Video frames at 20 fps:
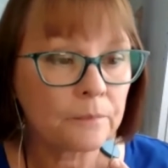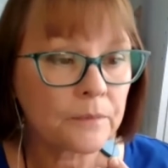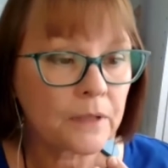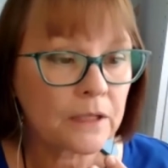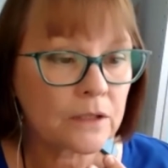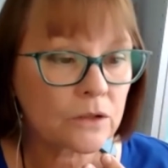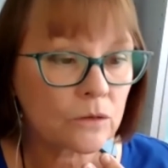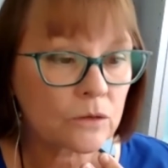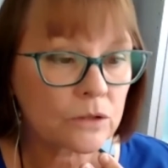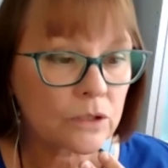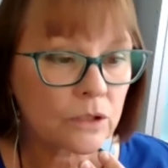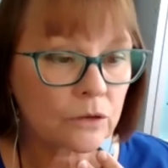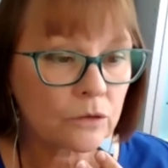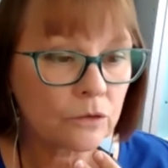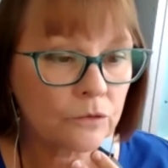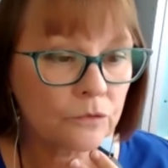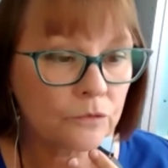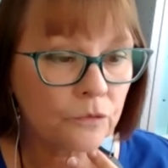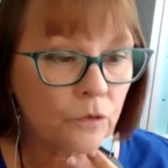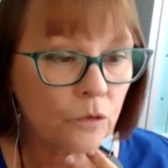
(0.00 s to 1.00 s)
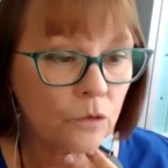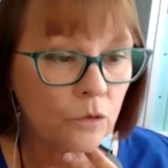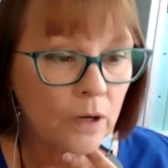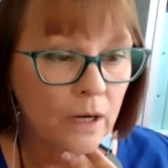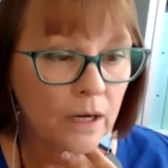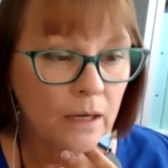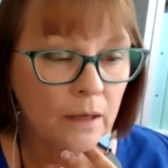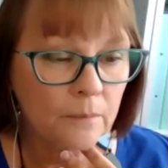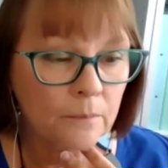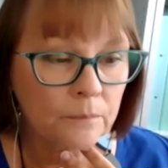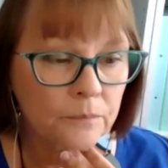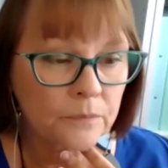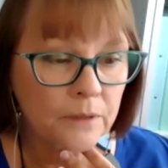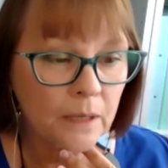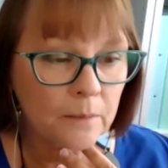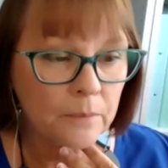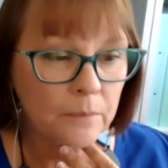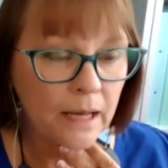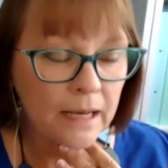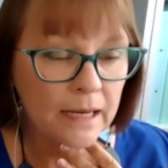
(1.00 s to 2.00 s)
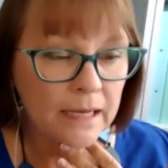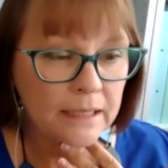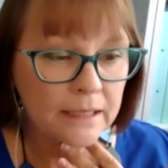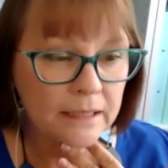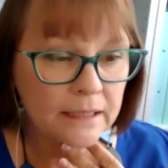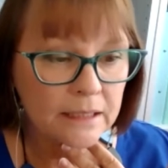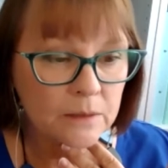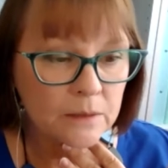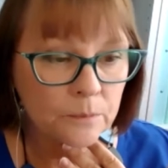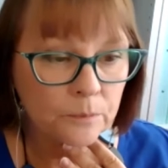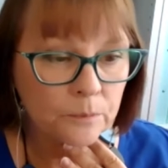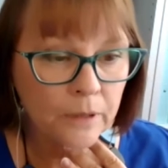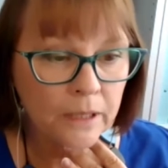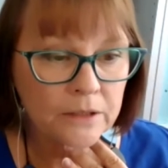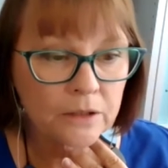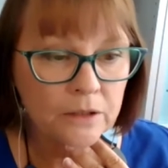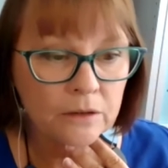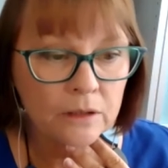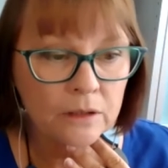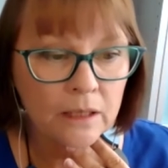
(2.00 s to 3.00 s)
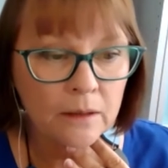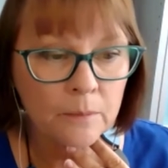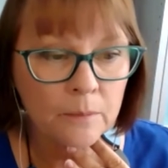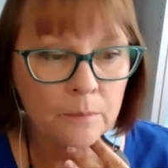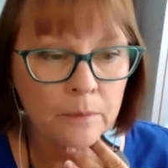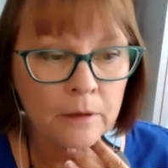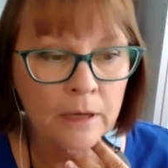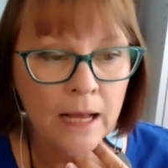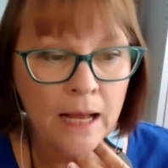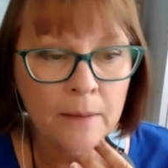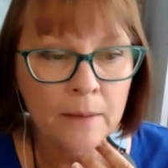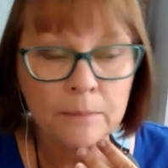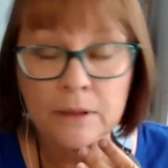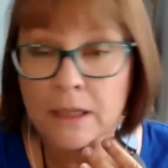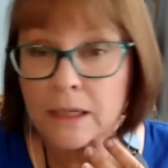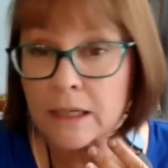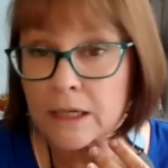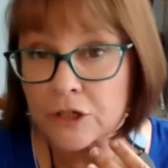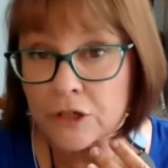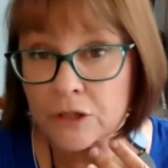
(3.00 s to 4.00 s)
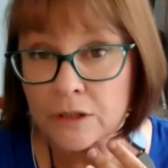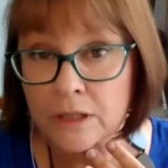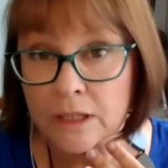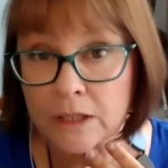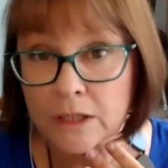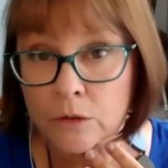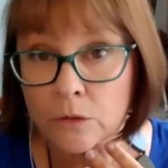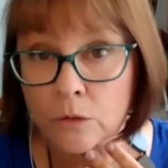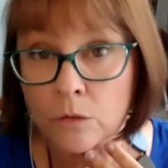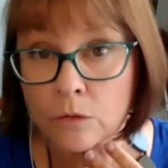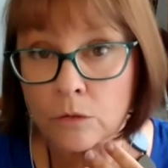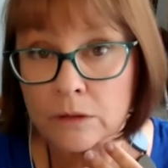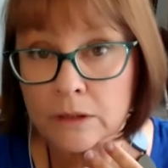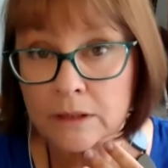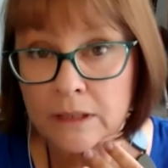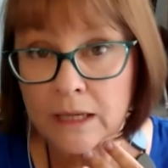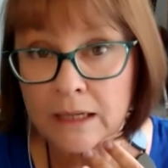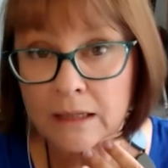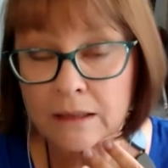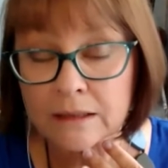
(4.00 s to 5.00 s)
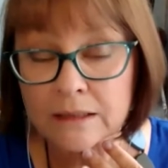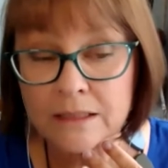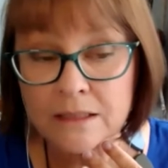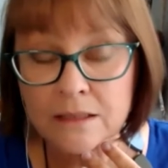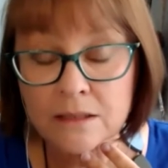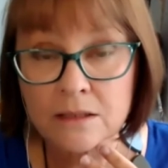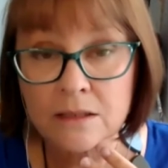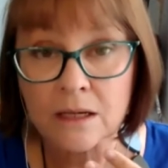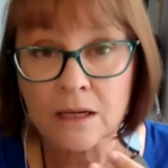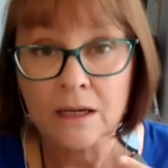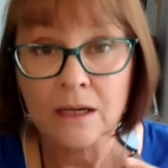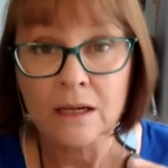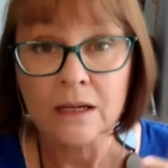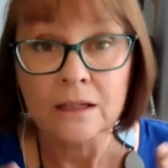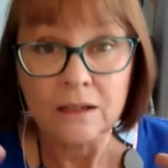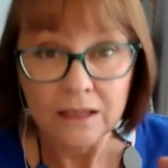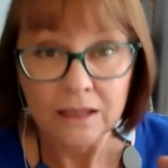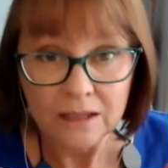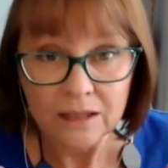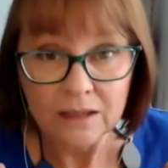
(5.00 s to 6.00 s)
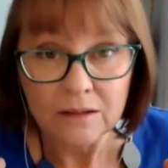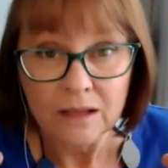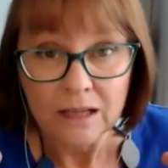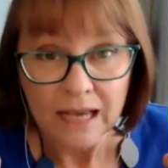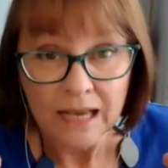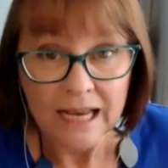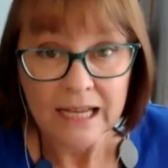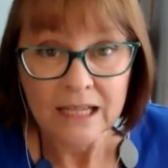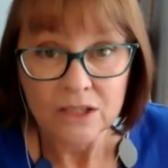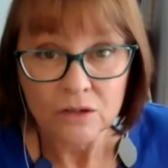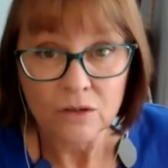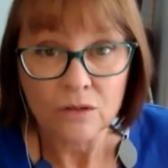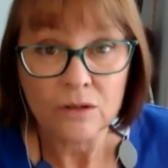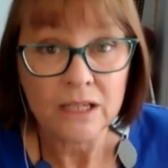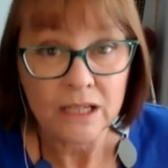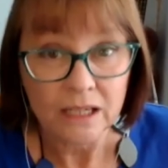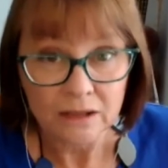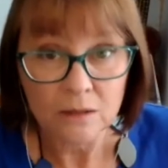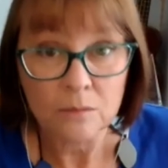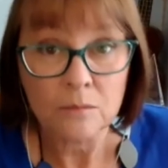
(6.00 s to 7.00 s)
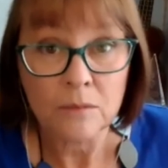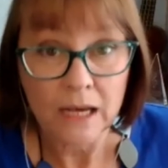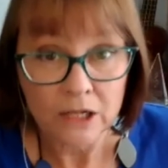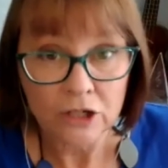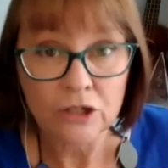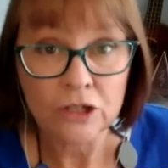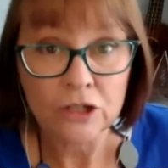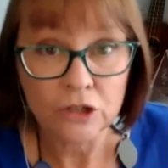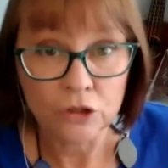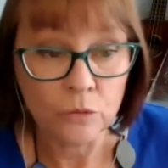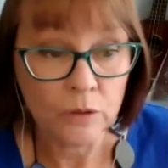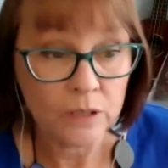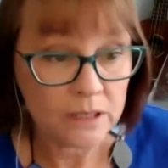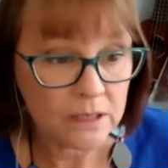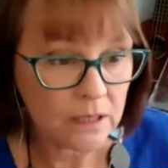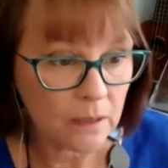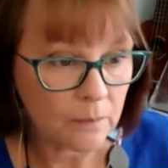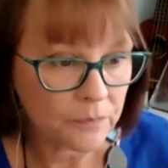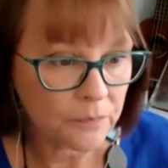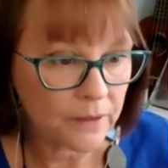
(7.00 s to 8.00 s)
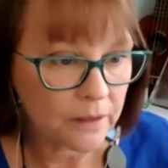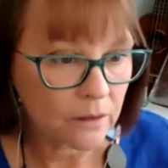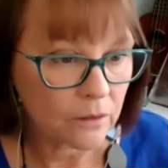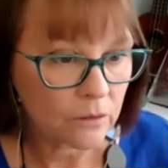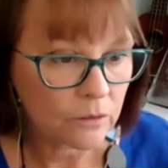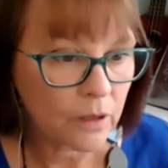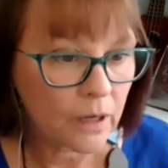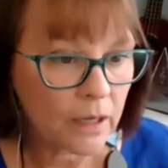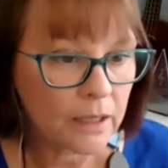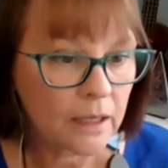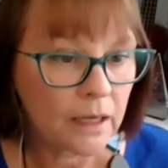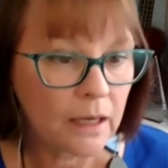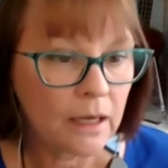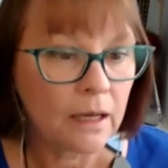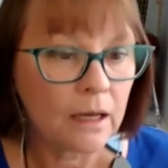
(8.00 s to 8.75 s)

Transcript: It's also good for number 8 is practical application in oral analysis, like hands-on, get them actually doing something. All right.